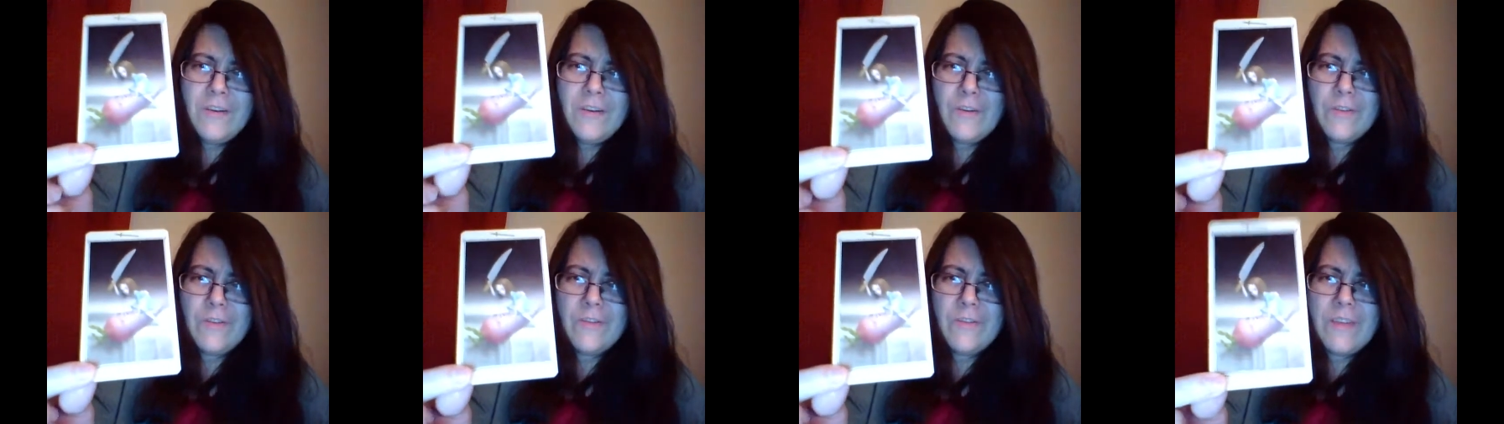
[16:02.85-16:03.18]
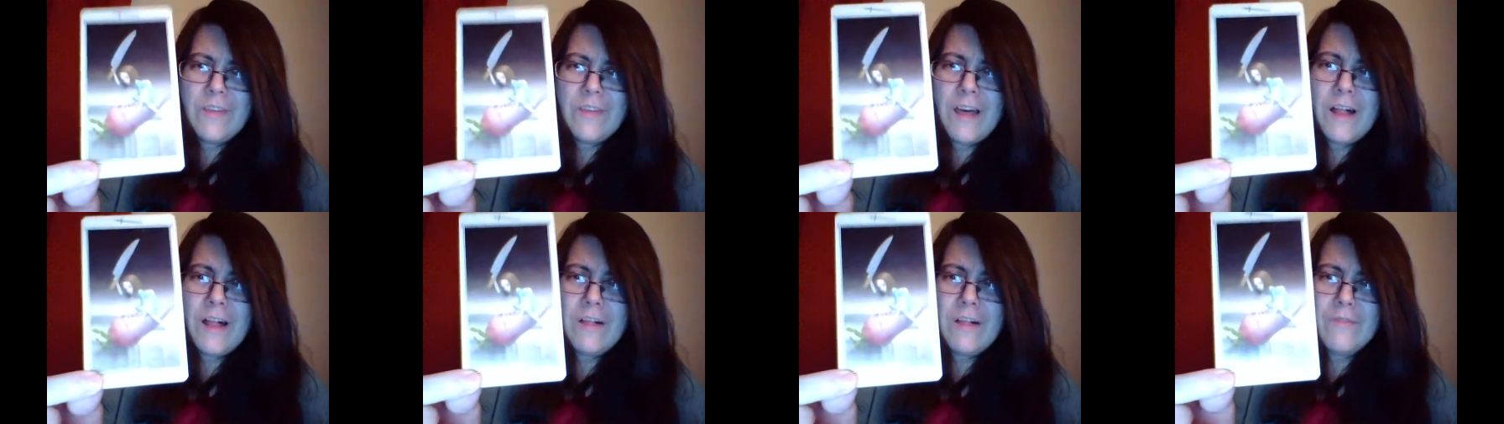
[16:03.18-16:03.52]

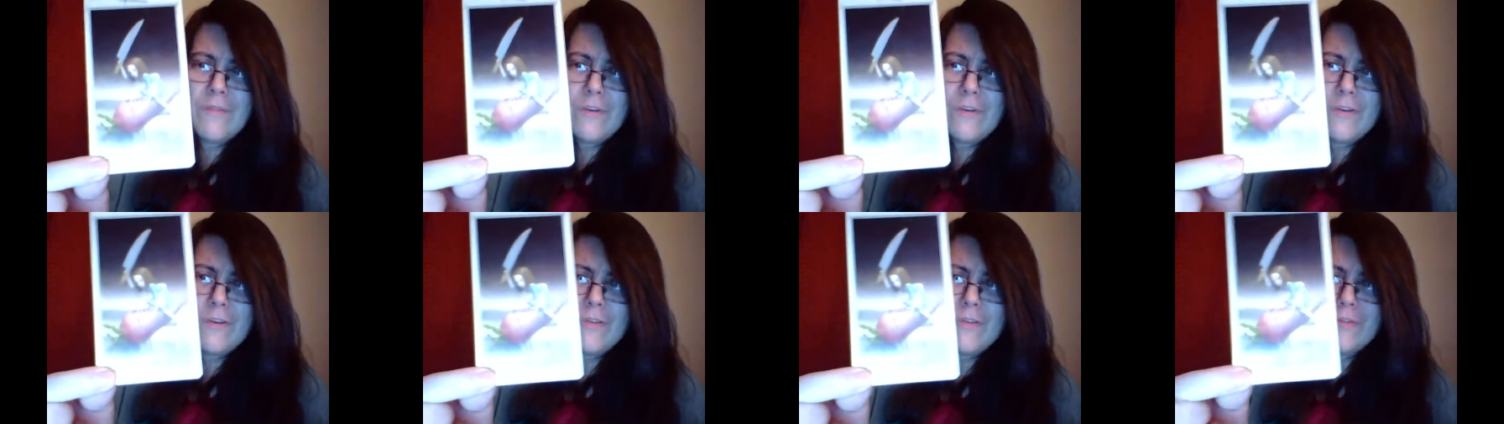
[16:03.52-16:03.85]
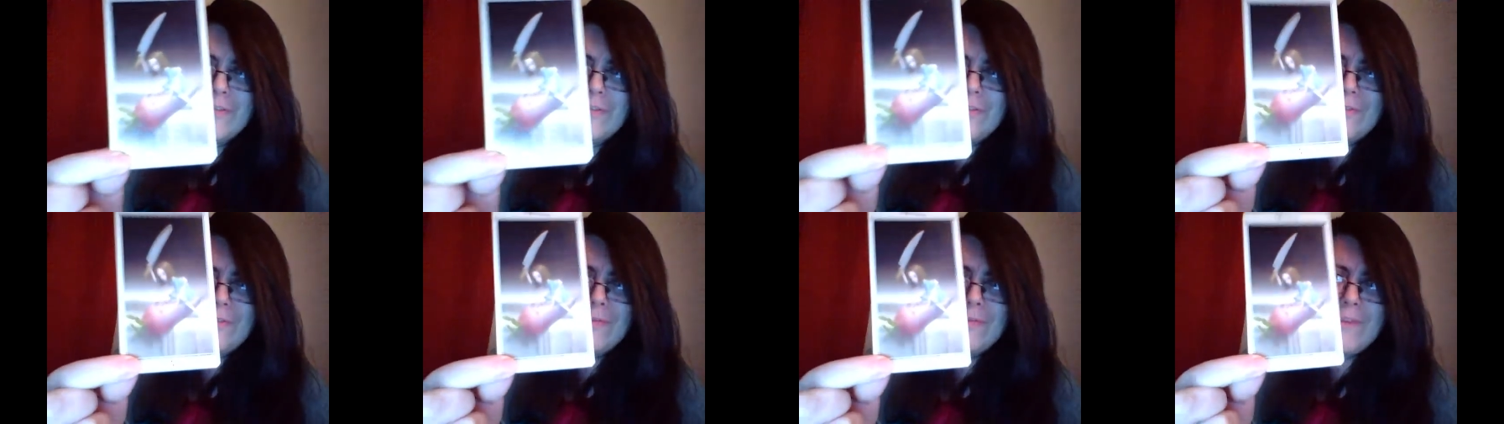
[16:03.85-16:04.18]
yourself, or you're
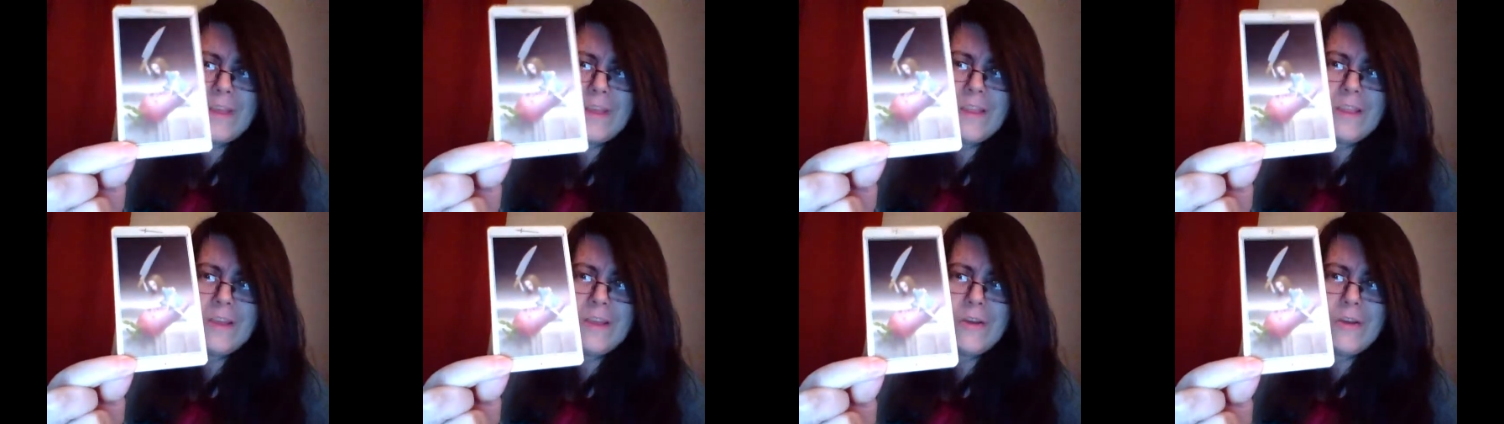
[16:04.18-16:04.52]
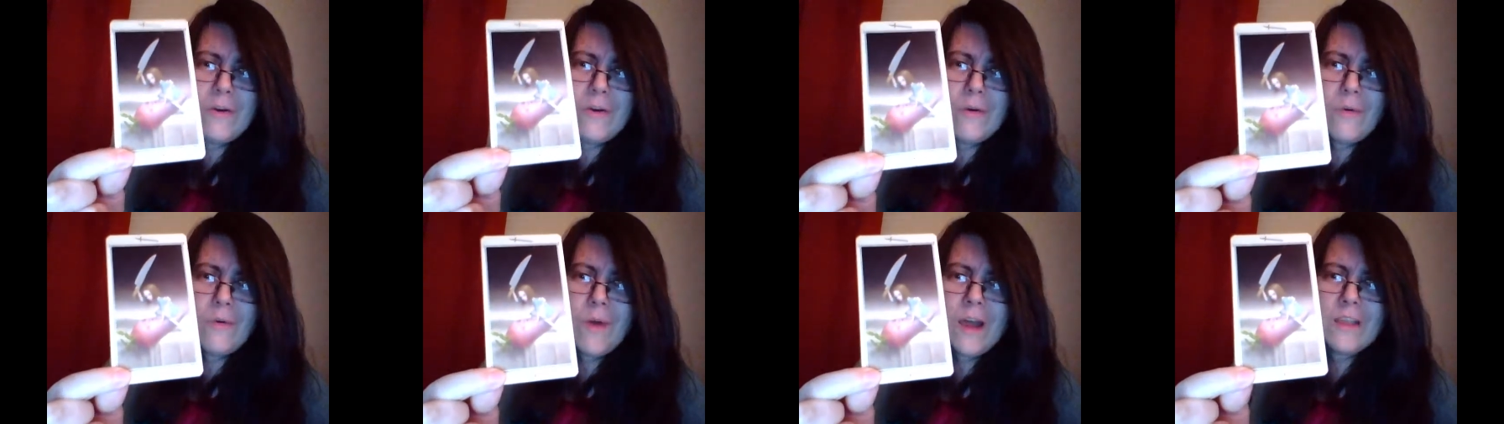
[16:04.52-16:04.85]
defending
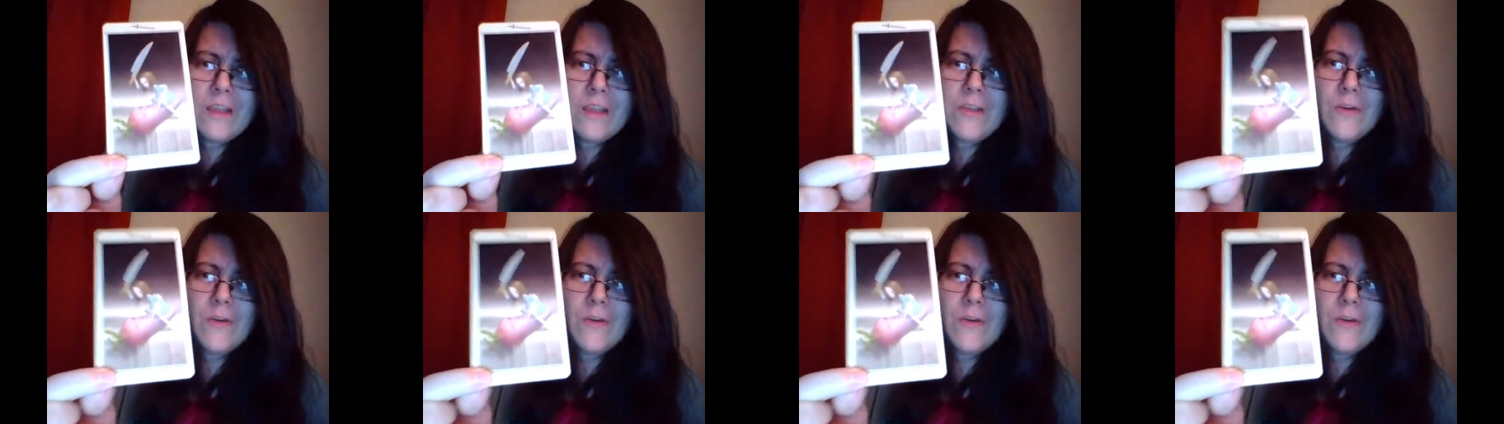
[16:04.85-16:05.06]
your right.